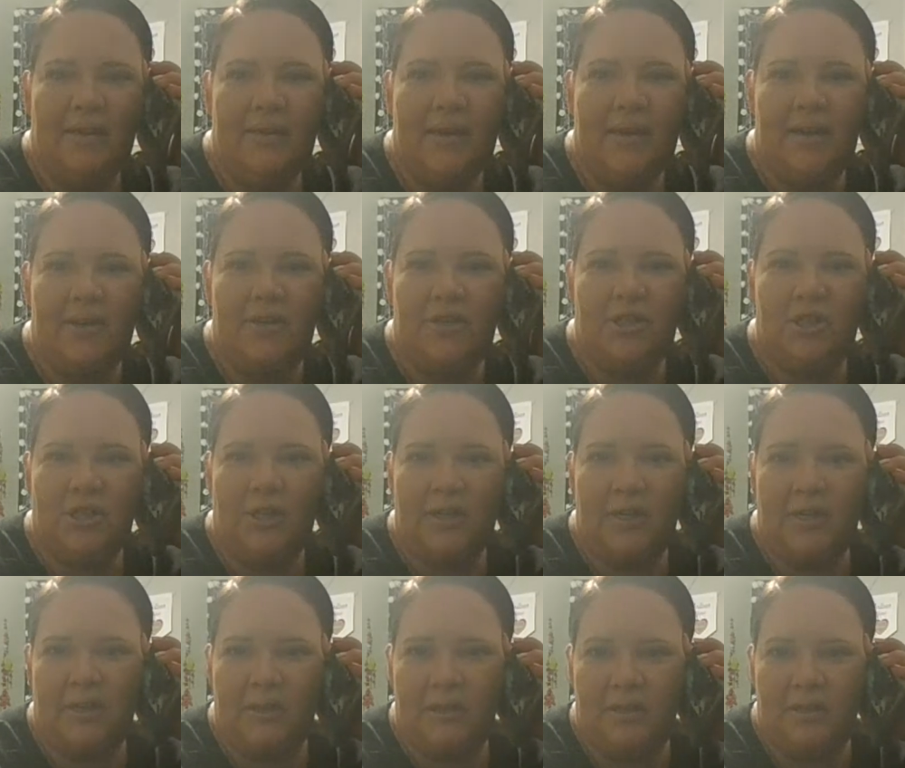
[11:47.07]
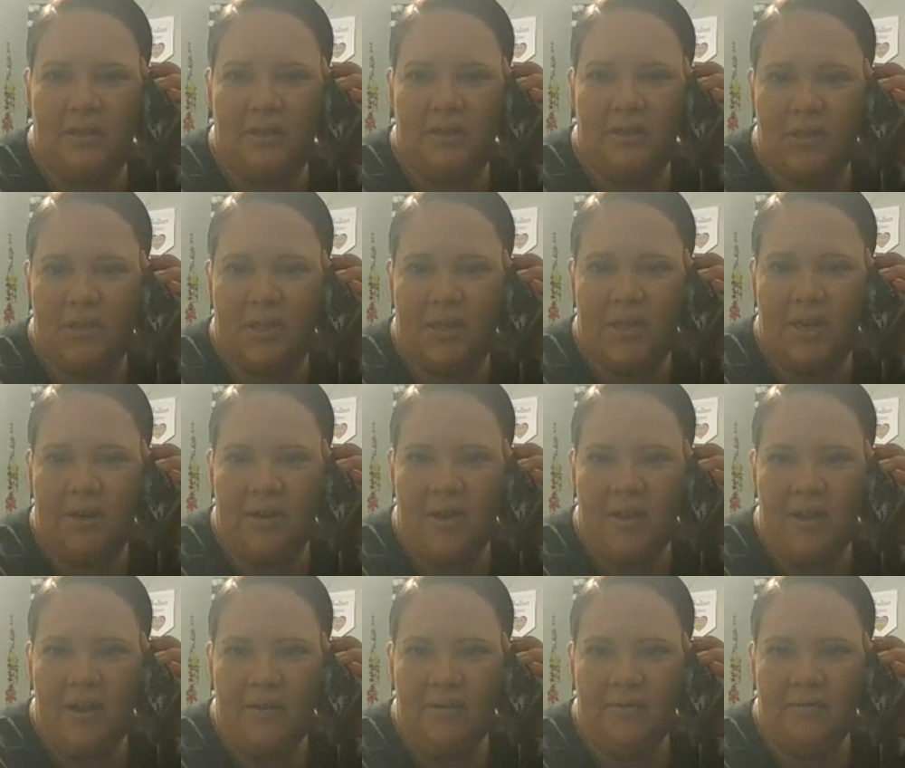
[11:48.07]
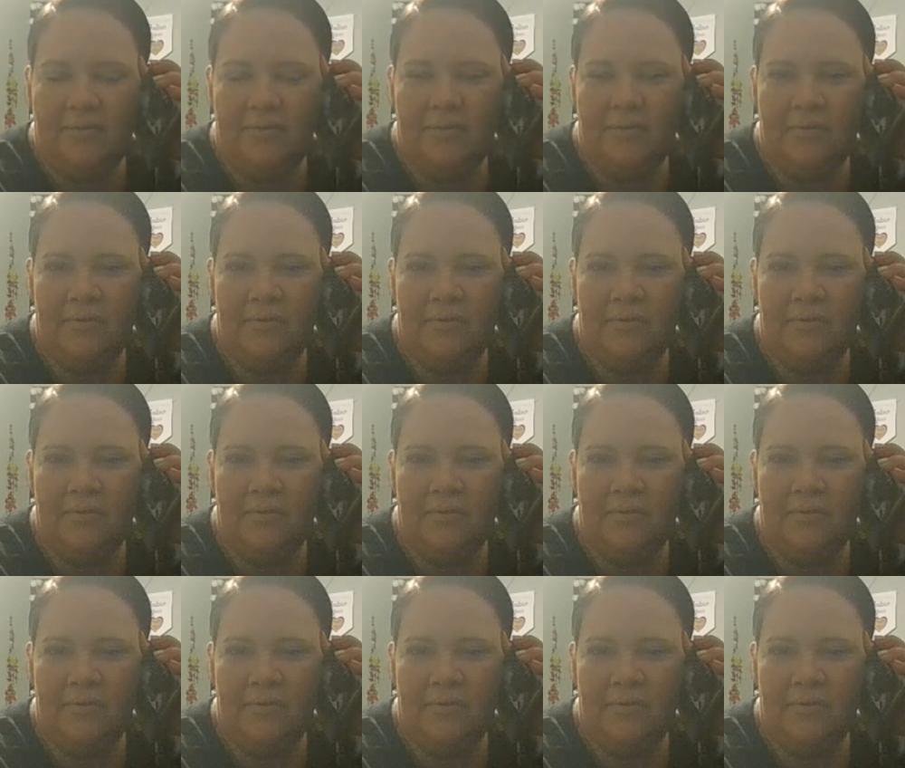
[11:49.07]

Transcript: Yeah, Shakira.